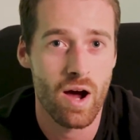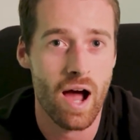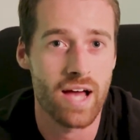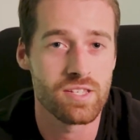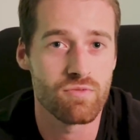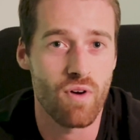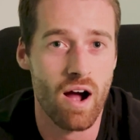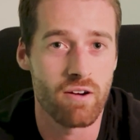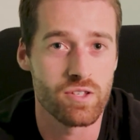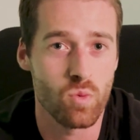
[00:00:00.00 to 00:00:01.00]
as
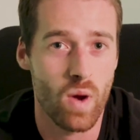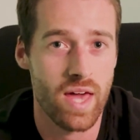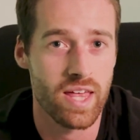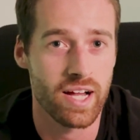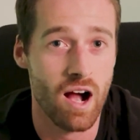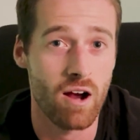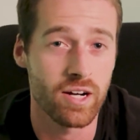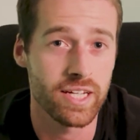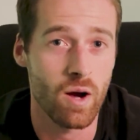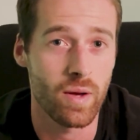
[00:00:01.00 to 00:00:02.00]
far as where they're
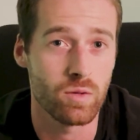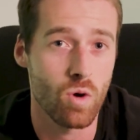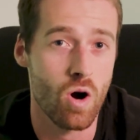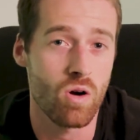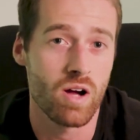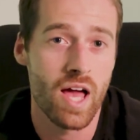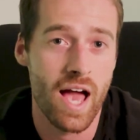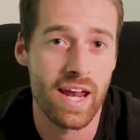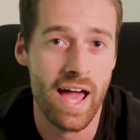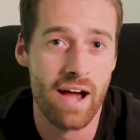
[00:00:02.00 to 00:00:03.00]
currently going wrong
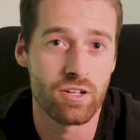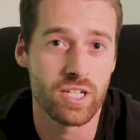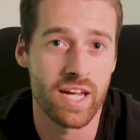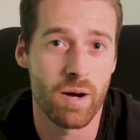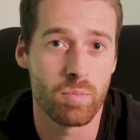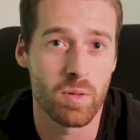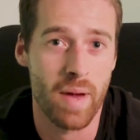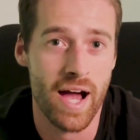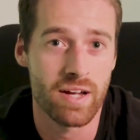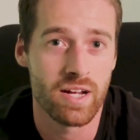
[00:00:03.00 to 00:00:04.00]
and how you can help them
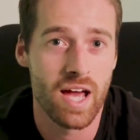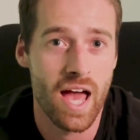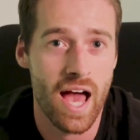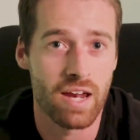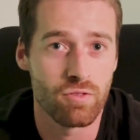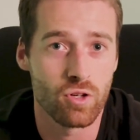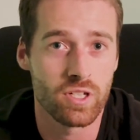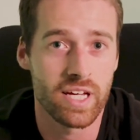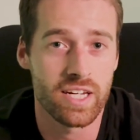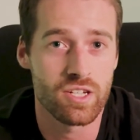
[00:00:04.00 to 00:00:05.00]
out, and if you
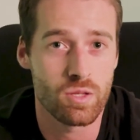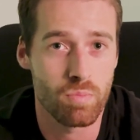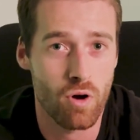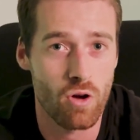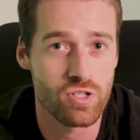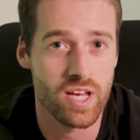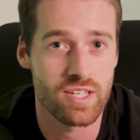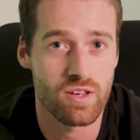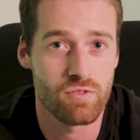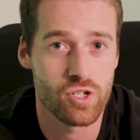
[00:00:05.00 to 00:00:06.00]
can get into the
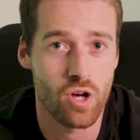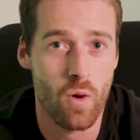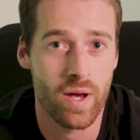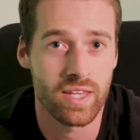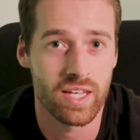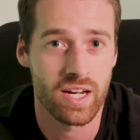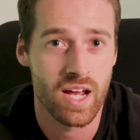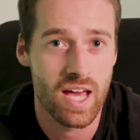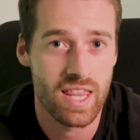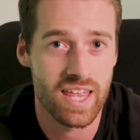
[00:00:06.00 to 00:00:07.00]
process of showing that
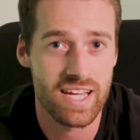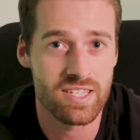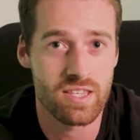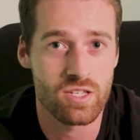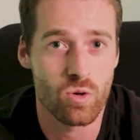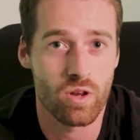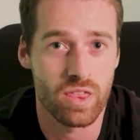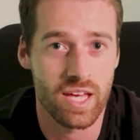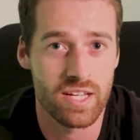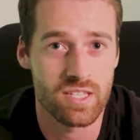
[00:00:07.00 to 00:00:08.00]
these are the sort of
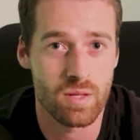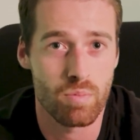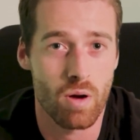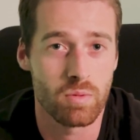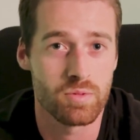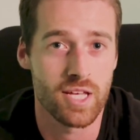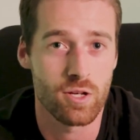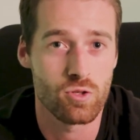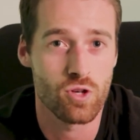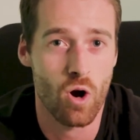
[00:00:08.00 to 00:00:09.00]
things and the problems that
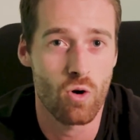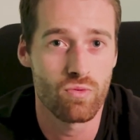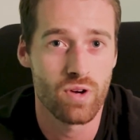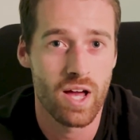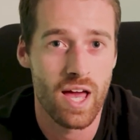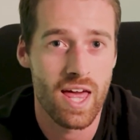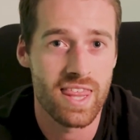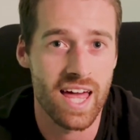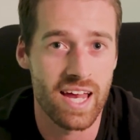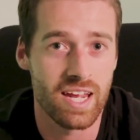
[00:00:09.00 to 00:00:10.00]
you solve,
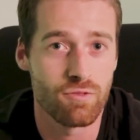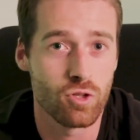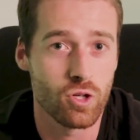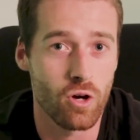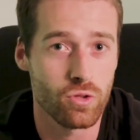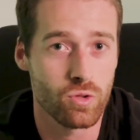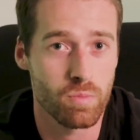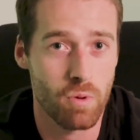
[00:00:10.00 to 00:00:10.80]
then if you go through the